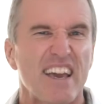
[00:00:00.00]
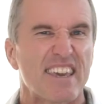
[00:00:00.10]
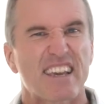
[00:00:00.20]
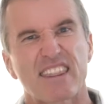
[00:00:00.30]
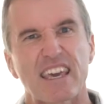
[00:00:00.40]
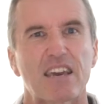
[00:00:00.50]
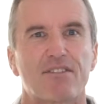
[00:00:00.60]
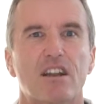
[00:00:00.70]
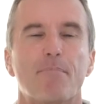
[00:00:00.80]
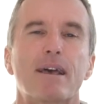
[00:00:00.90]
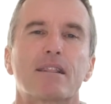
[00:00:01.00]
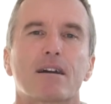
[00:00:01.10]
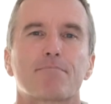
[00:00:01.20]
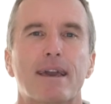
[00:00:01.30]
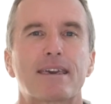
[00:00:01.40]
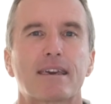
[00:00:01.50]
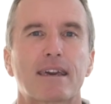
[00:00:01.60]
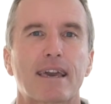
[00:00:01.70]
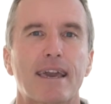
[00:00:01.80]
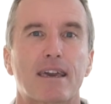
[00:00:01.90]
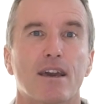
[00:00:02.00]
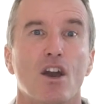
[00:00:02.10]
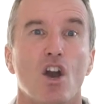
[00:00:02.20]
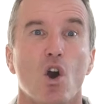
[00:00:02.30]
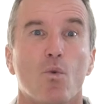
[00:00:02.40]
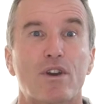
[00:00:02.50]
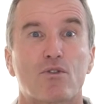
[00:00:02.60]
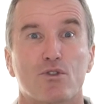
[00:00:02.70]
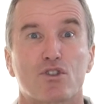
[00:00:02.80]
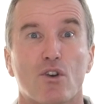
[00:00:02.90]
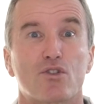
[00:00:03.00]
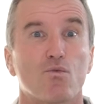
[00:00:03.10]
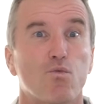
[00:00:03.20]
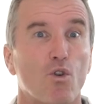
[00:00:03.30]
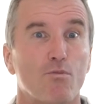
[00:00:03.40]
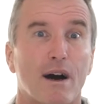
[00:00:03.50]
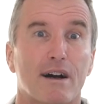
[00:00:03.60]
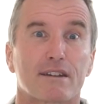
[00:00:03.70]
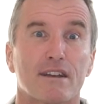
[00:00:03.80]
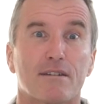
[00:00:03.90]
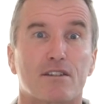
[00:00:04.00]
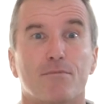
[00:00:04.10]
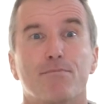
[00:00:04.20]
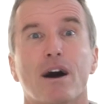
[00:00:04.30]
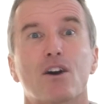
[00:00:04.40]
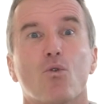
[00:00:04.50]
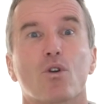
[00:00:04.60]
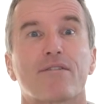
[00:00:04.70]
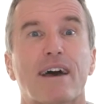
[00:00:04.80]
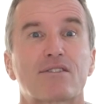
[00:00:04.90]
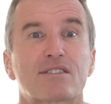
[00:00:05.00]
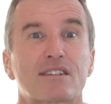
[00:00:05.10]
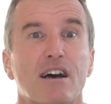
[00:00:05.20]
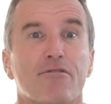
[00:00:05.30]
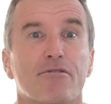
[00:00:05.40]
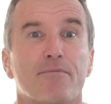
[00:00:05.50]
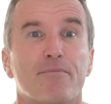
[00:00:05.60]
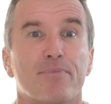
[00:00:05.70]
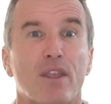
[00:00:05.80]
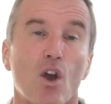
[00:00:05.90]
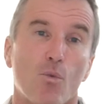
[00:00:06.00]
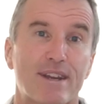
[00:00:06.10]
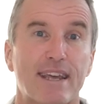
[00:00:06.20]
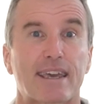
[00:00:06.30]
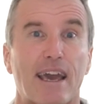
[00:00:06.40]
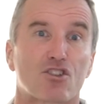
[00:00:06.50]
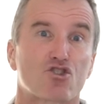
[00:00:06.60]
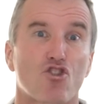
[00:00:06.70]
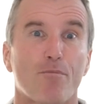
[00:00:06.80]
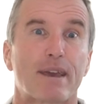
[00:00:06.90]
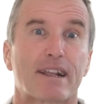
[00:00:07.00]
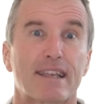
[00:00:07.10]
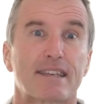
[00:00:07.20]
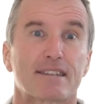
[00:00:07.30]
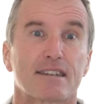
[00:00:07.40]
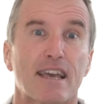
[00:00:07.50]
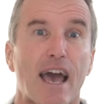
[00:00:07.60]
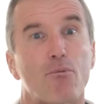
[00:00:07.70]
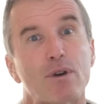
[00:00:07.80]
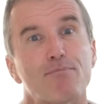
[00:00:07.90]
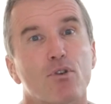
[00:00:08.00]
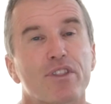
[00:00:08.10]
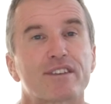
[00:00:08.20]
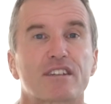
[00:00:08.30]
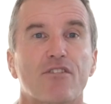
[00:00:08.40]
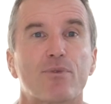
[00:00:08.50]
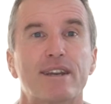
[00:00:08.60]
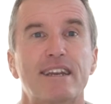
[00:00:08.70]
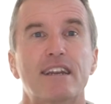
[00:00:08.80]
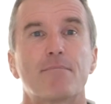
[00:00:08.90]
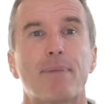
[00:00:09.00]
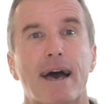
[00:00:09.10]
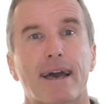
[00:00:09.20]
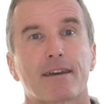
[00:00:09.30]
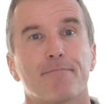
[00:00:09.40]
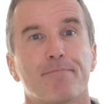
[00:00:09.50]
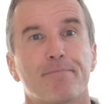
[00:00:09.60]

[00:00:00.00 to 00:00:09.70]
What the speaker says: You can think of it a bit like baking a cake. We could go to Walmart to buy all of our stuff. We take our shopping list and we put the stuff we need in a bag.